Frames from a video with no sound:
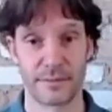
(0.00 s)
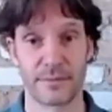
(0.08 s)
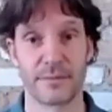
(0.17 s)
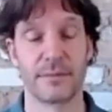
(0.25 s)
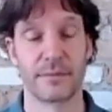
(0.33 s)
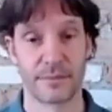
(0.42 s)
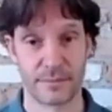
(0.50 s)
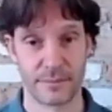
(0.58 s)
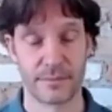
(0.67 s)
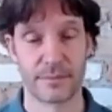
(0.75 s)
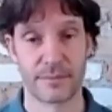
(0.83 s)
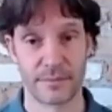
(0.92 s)

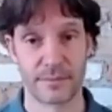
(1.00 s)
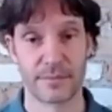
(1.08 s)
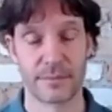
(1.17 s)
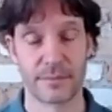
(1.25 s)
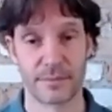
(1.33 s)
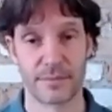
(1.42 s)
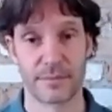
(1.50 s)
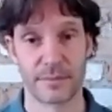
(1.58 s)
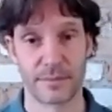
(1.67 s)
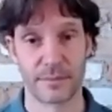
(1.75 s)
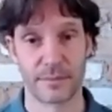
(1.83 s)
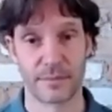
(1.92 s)

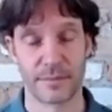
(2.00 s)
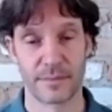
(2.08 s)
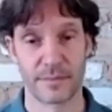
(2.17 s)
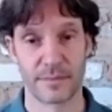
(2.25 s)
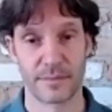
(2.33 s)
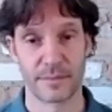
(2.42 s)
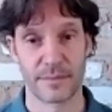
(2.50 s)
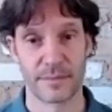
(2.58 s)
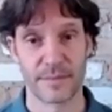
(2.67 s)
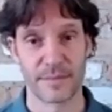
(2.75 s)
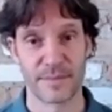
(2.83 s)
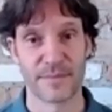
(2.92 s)

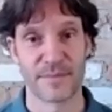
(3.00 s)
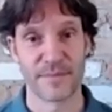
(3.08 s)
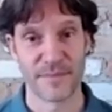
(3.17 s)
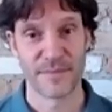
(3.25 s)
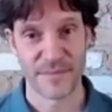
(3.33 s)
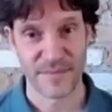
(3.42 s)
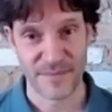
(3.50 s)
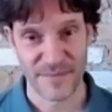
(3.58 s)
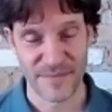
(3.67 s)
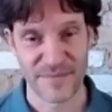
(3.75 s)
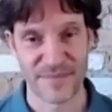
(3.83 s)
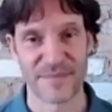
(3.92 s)

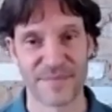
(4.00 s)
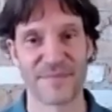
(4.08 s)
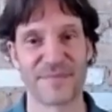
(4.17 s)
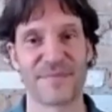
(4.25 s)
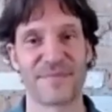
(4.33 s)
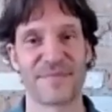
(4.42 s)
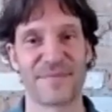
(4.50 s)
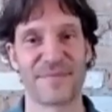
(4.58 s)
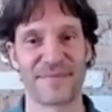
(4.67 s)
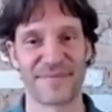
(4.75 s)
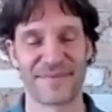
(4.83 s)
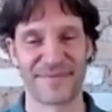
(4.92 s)

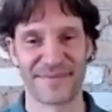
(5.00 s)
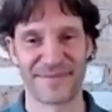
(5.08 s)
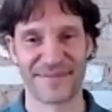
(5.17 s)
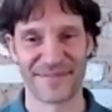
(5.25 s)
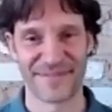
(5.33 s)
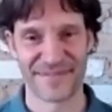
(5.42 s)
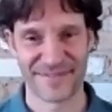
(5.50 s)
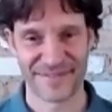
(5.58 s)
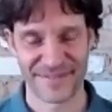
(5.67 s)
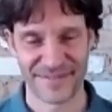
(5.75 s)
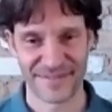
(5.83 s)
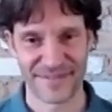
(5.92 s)

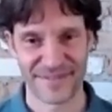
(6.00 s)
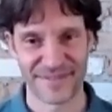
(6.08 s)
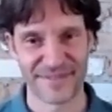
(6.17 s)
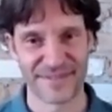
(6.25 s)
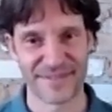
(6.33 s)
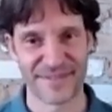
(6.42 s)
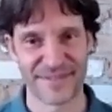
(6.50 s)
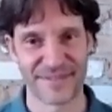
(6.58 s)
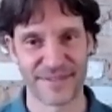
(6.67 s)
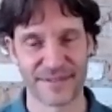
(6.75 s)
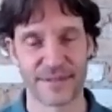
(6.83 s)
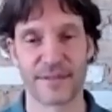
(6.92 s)
The person shown says nothing.